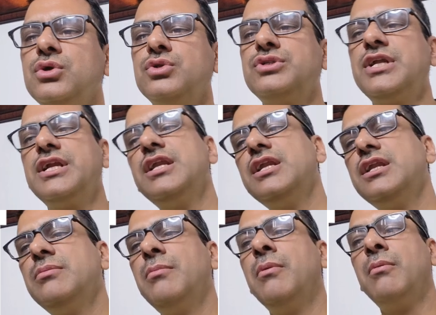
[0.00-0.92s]
congenital
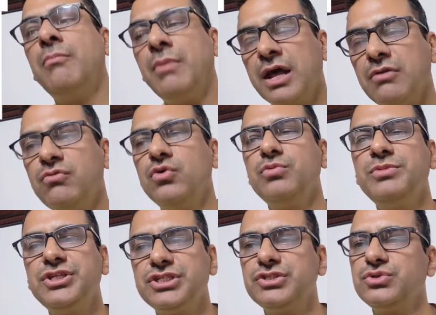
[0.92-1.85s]

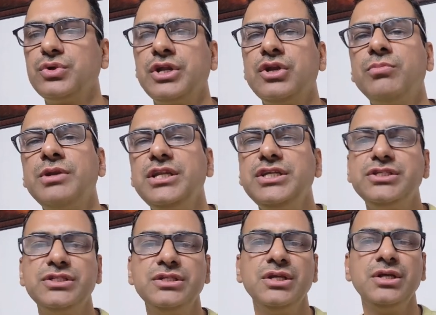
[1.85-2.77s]
malformations or
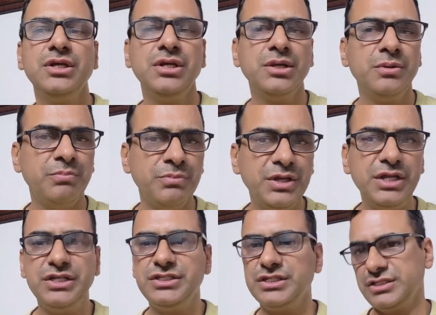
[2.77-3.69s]
anomalies may
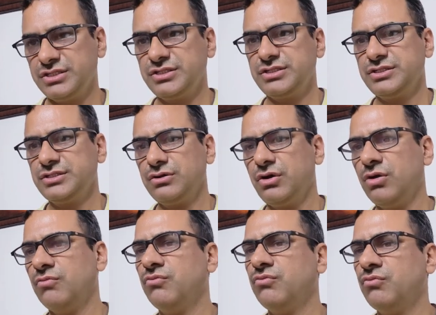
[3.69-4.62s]
result
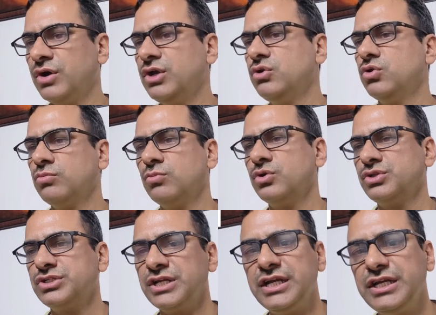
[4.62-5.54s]
of one or more
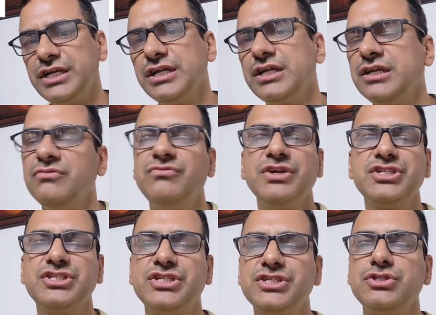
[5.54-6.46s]
genetic,
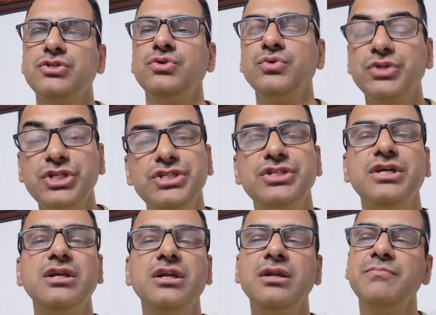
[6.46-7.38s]
infectious,
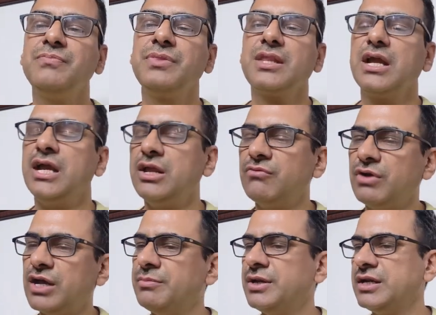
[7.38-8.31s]
nutritional,
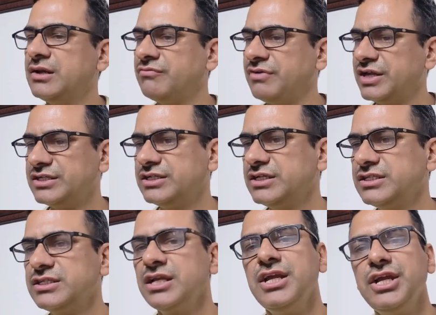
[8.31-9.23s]
environmental
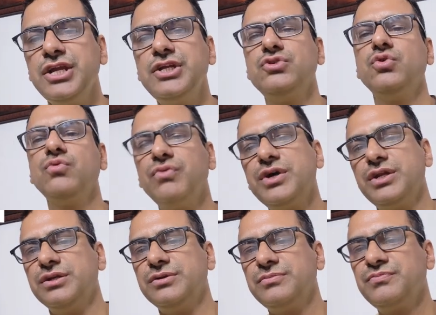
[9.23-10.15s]
factors, it is
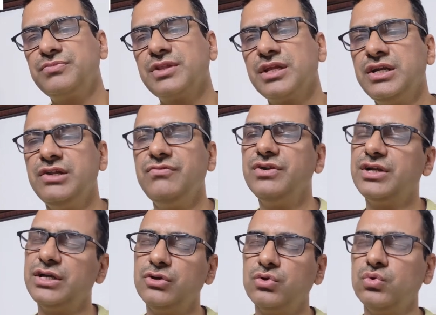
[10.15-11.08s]
often
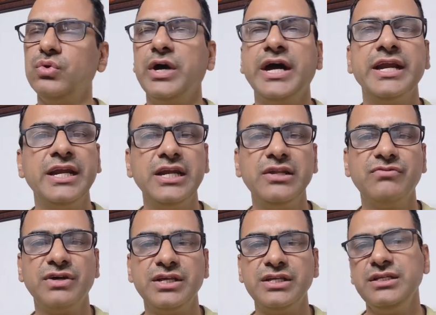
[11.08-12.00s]
difficult to
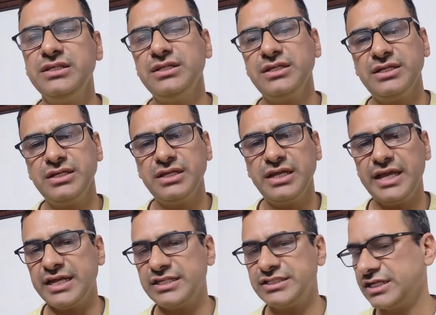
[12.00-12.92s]
identify
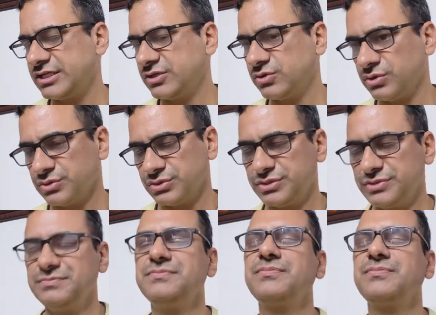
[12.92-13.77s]
exact cause.